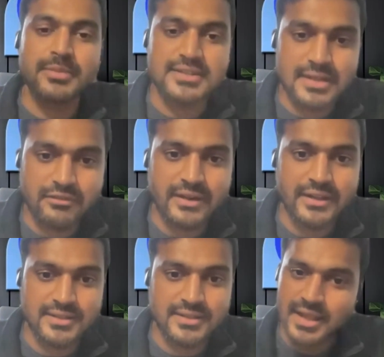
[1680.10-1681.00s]

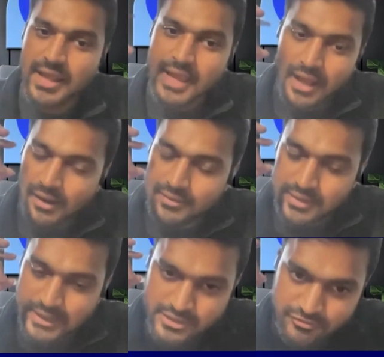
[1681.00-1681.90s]
advantage,
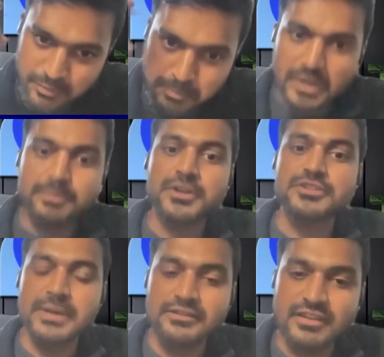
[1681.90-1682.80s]
and it's
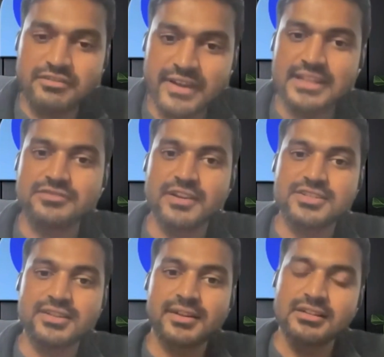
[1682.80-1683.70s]
purpose built for finance
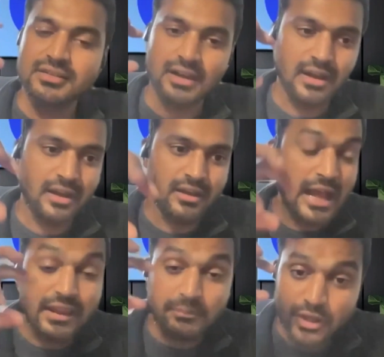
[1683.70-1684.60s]
function,
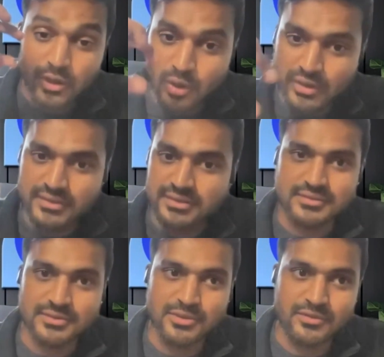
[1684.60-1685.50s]
right?
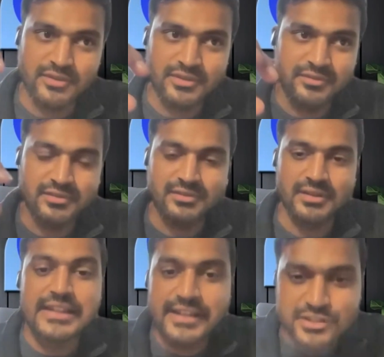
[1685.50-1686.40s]
Because
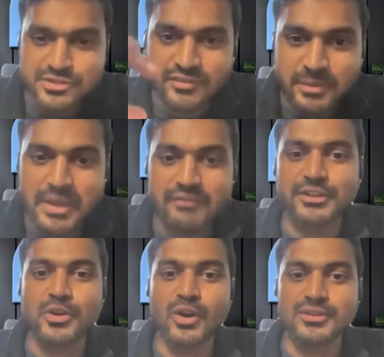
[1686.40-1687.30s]
in interest of time, I
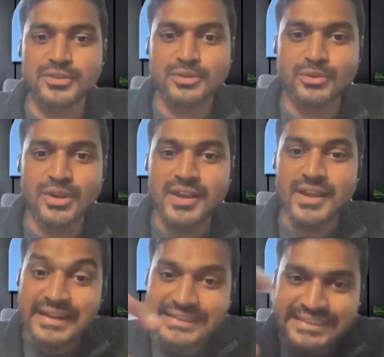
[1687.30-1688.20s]
haven't gone through
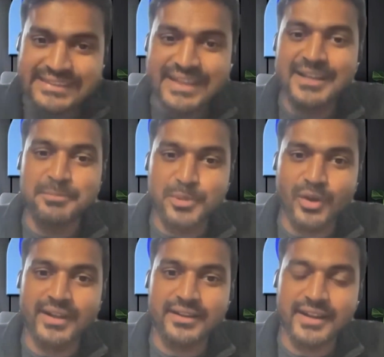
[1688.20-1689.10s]
detailed
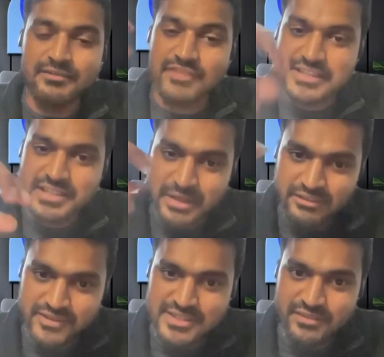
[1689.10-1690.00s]
product, right? Feature by
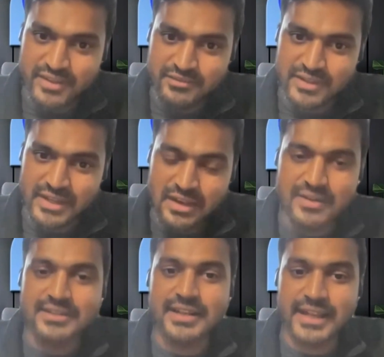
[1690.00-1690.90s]
feature, when we
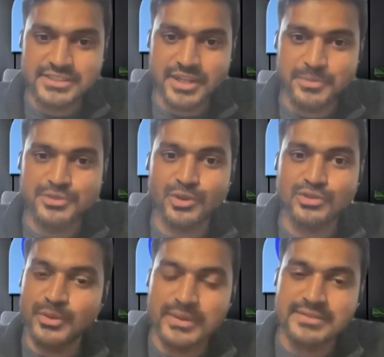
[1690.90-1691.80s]
cover in the next
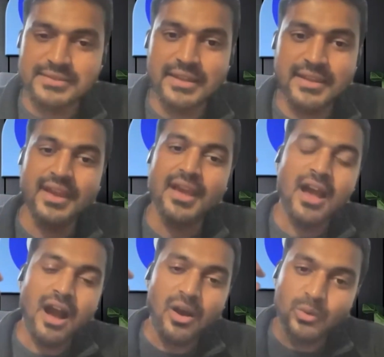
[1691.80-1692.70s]
episodes, you will see
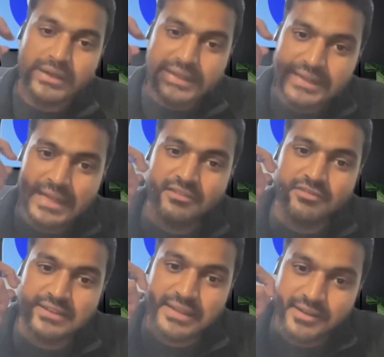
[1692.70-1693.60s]
how
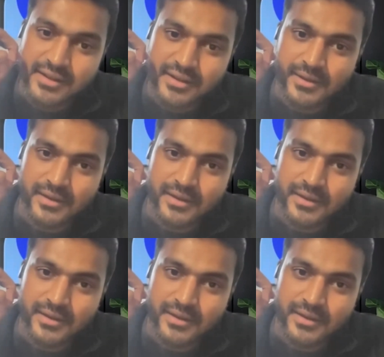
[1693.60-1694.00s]
detailed we think